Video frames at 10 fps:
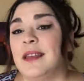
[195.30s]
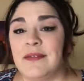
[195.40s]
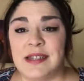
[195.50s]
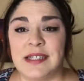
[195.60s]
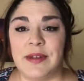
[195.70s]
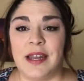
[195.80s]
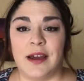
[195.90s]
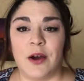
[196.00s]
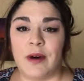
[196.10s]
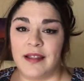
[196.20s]
Give this
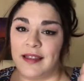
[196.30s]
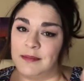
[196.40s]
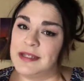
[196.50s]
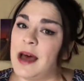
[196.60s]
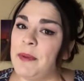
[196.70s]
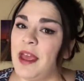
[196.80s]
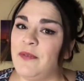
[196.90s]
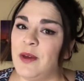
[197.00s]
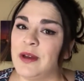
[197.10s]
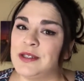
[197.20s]
video a thumbs up
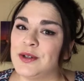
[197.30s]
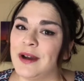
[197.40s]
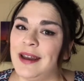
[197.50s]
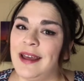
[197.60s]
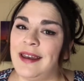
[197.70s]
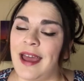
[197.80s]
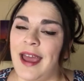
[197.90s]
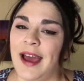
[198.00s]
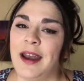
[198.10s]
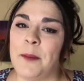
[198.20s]
if you enjoyed it
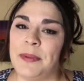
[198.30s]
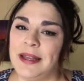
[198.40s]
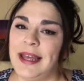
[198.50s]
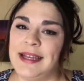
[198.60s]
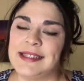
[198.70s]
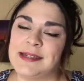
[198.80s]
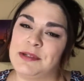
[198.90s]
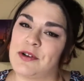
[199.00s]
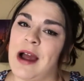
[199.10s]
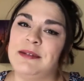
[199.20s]
and please
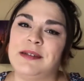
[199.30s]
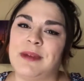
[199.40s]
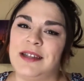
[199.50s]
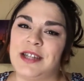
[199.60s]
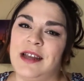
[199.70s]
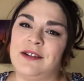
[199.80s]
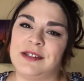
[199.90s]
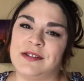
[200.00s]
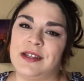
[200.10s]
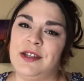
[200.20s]
subscribe to my channel
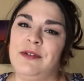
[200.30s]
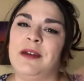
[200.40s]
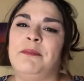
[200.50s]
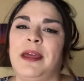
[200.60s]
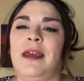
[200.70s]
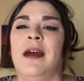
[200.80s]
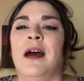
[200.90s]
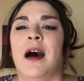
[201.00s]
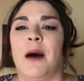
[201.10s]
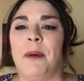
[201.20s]
so that you can be
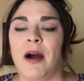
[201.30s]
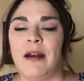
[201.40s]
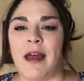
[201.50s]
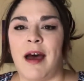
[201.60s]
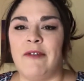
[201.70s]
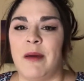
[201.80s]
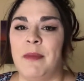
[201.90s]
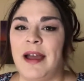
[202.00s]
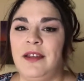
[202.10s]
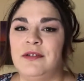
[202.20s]
a part of
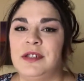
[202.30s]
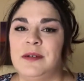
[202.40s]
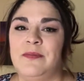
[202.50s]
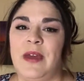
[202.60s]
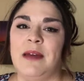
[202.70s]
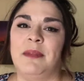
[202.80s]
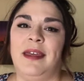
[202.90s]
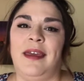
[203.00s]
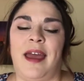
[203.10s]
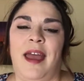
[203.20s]
my YouTube
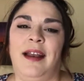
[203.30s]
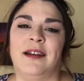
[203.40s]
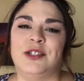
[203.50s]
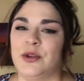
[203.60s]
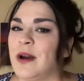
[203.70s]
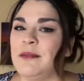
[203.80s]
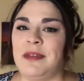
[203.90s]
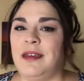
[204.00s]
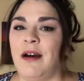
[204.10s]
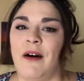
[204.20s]
family and join
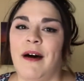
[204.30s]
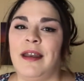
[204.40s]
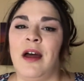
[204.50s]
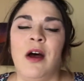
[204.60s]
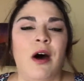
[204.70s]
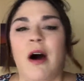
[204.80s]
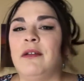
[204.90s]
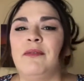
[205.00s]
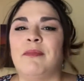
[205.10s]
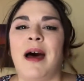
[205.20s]
me on
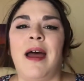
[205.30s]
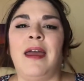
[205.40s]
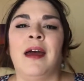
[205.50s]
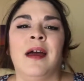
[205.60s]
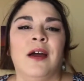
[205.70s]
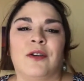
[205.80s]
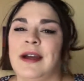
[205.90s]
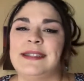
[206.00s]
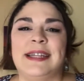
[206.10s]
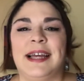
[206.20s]
all of my
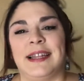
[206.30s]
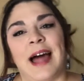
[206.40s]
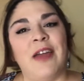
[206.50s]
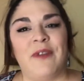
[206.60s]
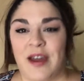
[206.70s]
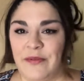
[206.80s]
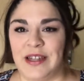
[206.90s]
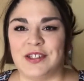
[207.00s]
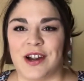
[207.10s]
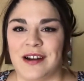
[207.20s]
crazy life
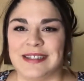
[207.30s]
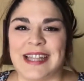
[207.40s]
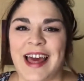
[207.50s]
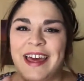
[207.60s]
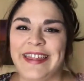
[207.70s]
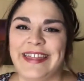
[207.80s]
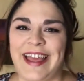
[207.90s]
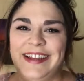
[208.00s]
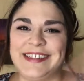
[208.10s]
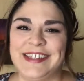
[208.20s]
adventures.
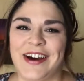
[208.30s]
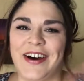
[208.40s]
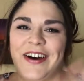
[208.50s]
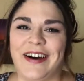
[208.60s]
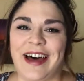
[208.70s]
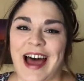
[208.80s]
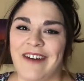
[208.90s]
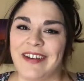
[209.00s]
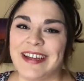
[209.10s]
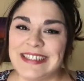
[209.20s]
Thanks y'all.
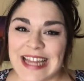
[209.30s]
Have a good